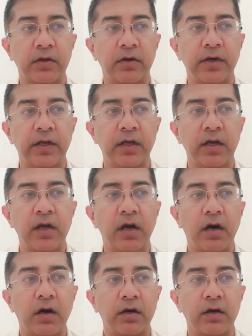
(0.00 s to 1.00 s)
learning
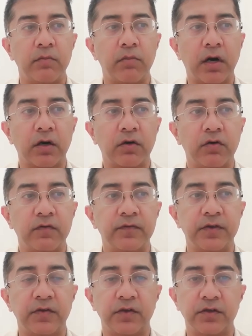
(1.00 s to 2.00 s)
are Markov
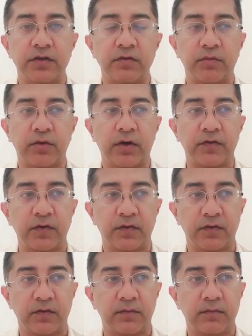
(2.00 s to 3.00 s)
decision process.